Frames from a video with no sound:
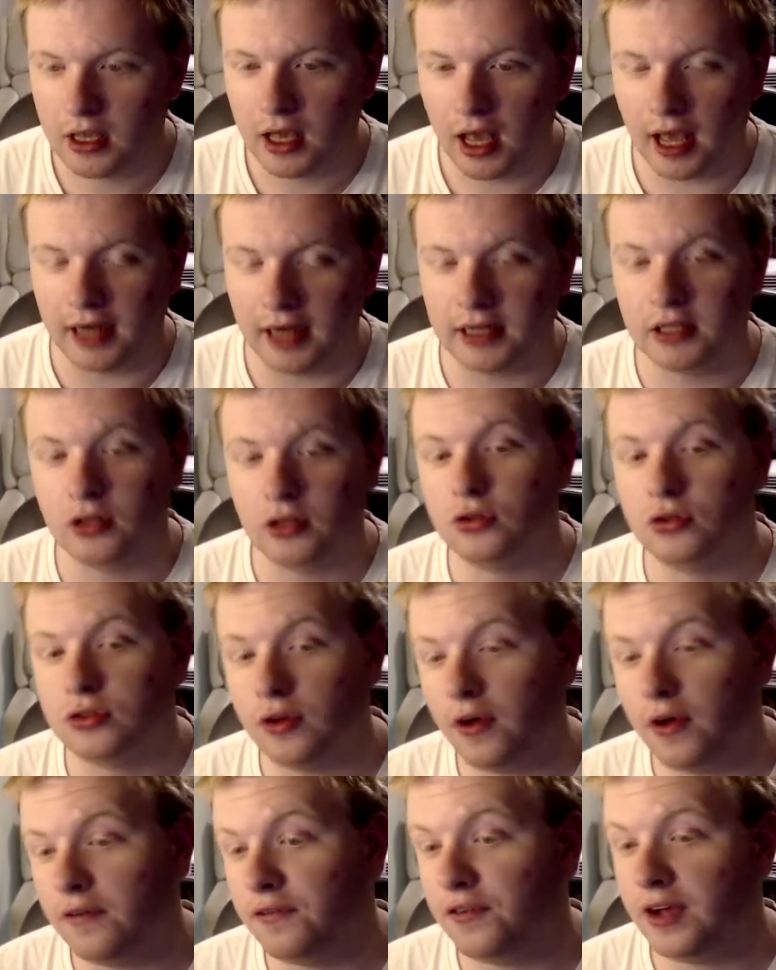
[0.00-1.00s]
And he looks
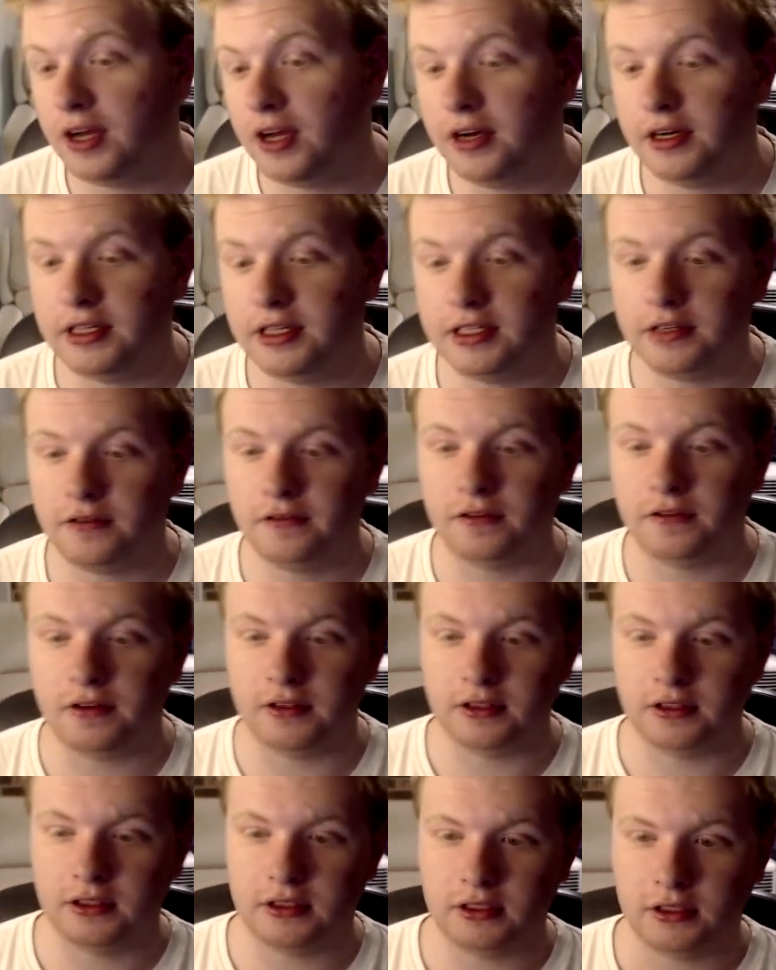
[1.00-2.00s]
very
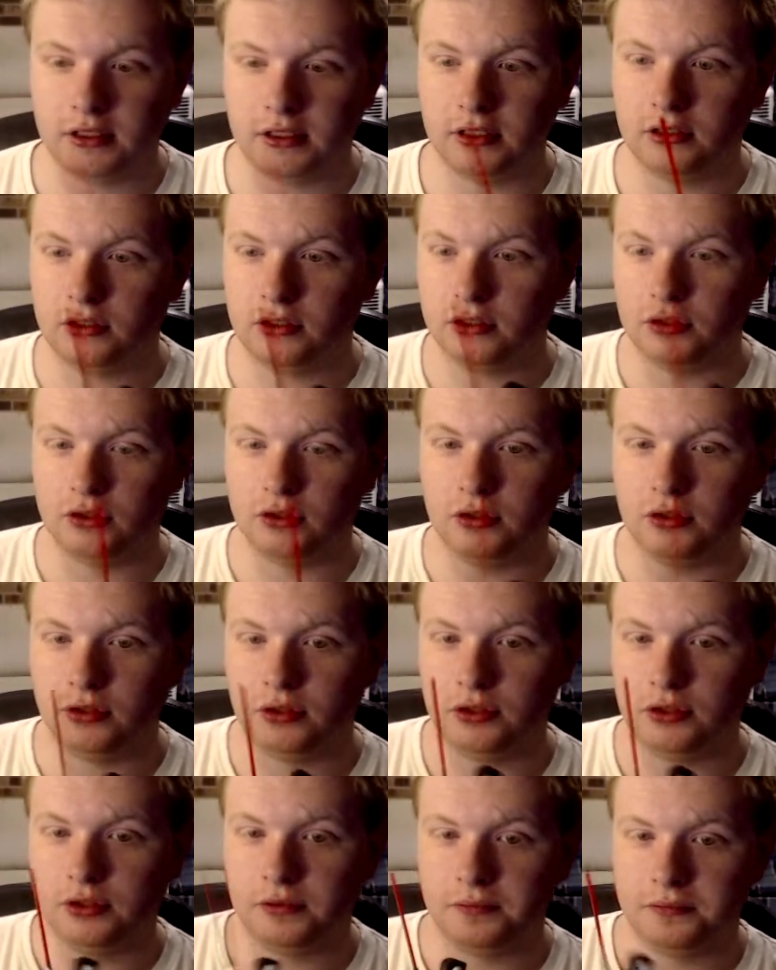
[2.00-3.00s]
different to